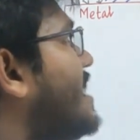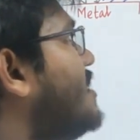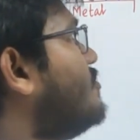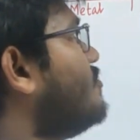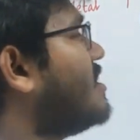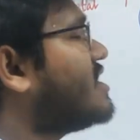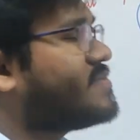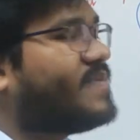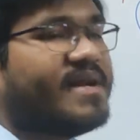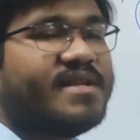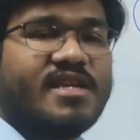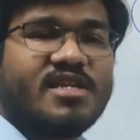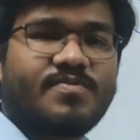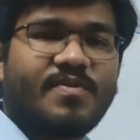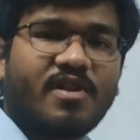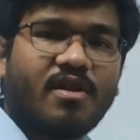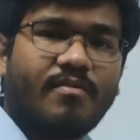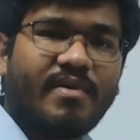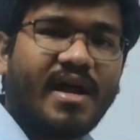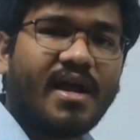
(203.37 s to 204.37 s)
to explain this
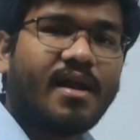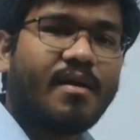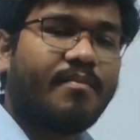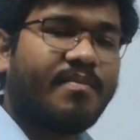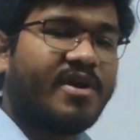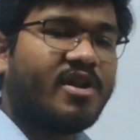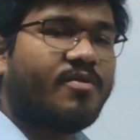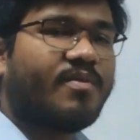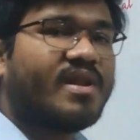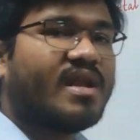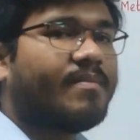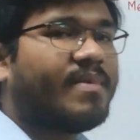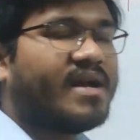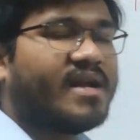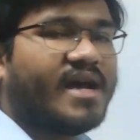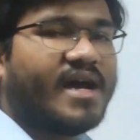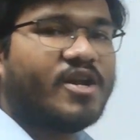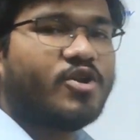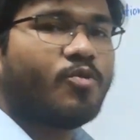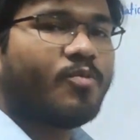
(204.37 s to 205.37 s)
phenomena,
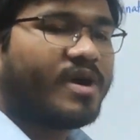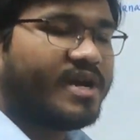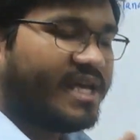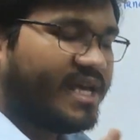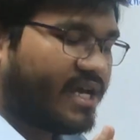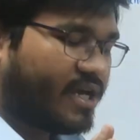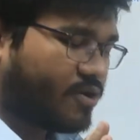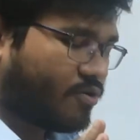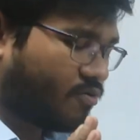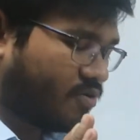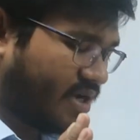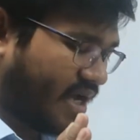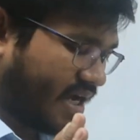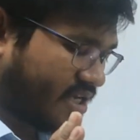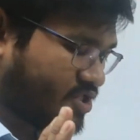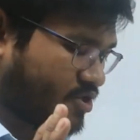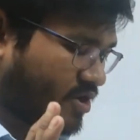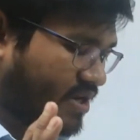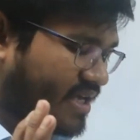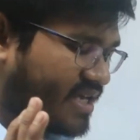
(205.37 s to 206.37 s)
but nobody could
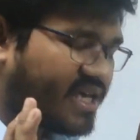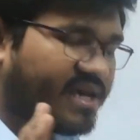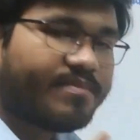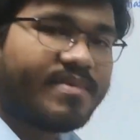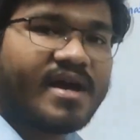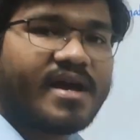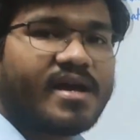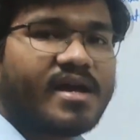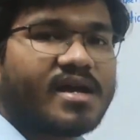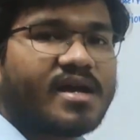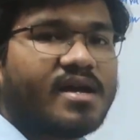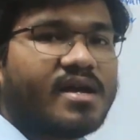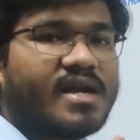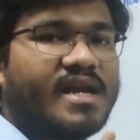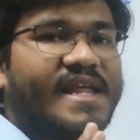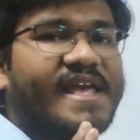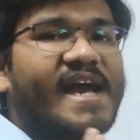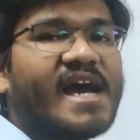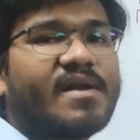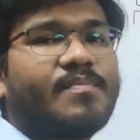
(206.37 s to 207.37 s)
actually give a
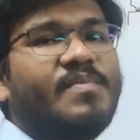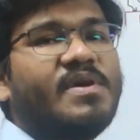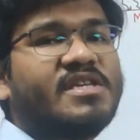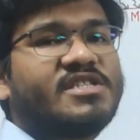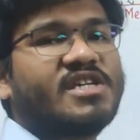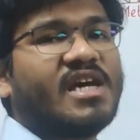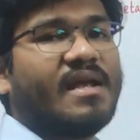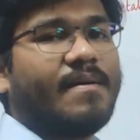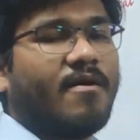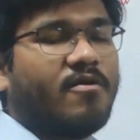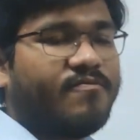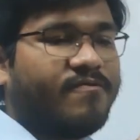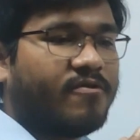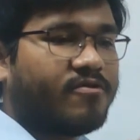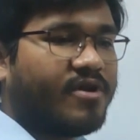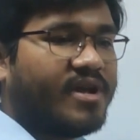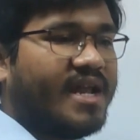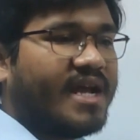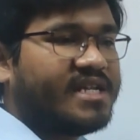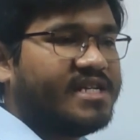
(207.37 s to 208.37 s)
clear picture about
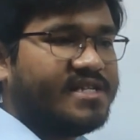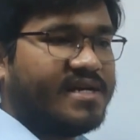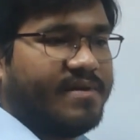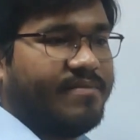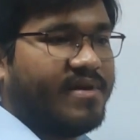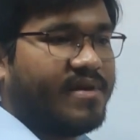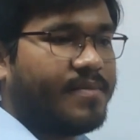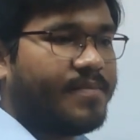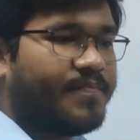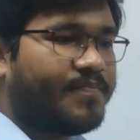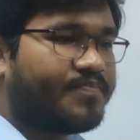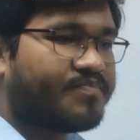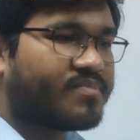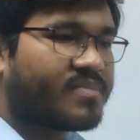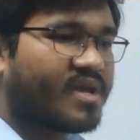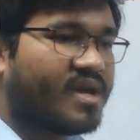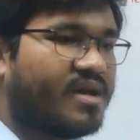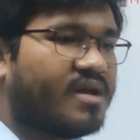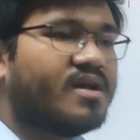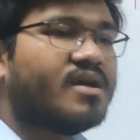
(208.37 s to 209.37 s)
photoelectric effect.
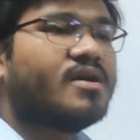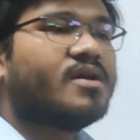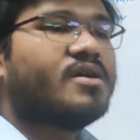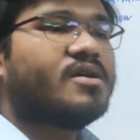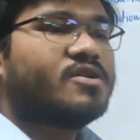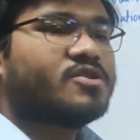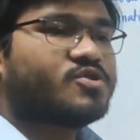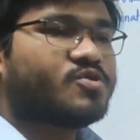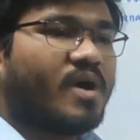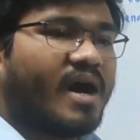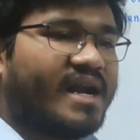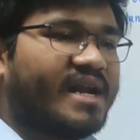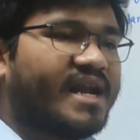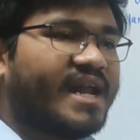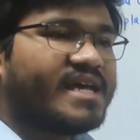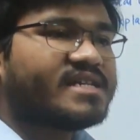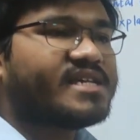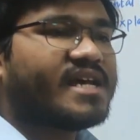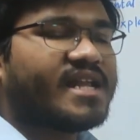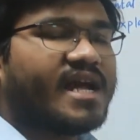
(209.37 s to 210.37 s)
So
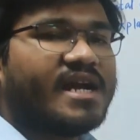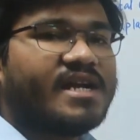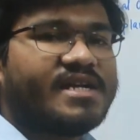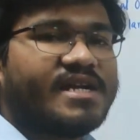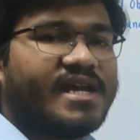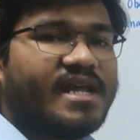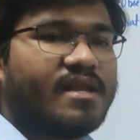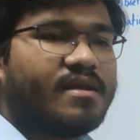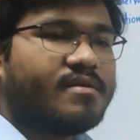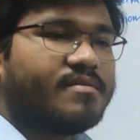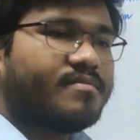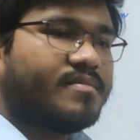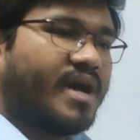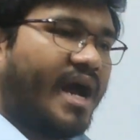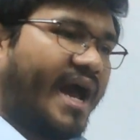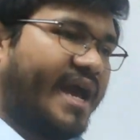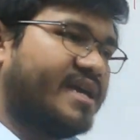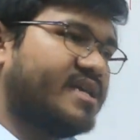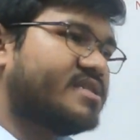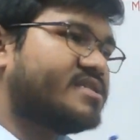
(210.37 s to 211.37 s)
unless and until
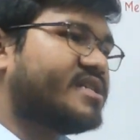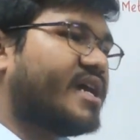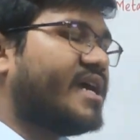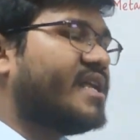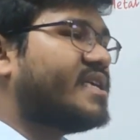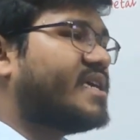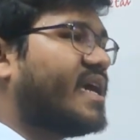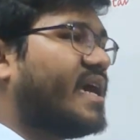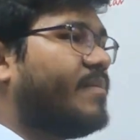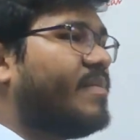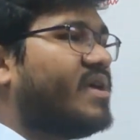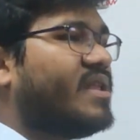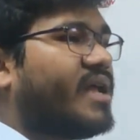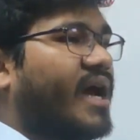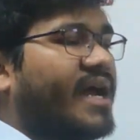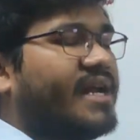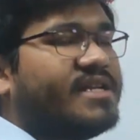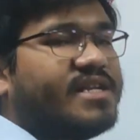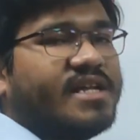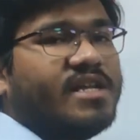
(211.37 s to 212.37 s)
Einstein came in
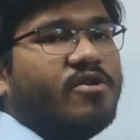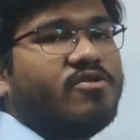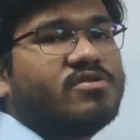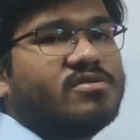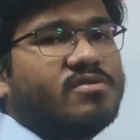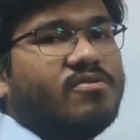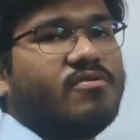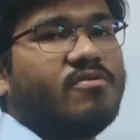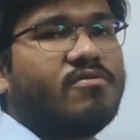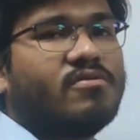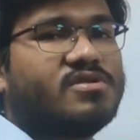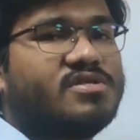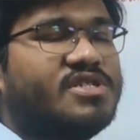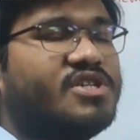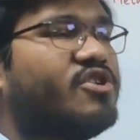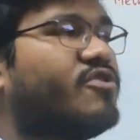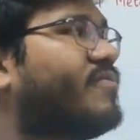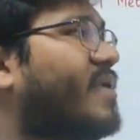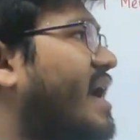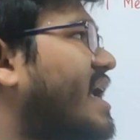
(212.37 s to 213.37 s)

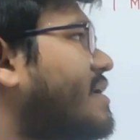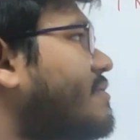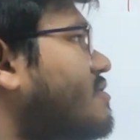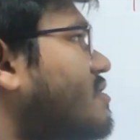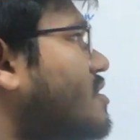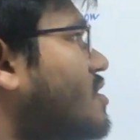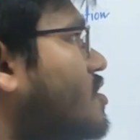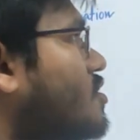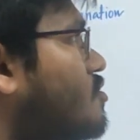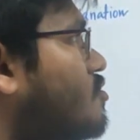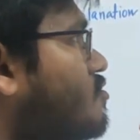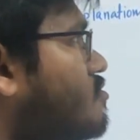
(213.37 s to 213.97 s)
1905, who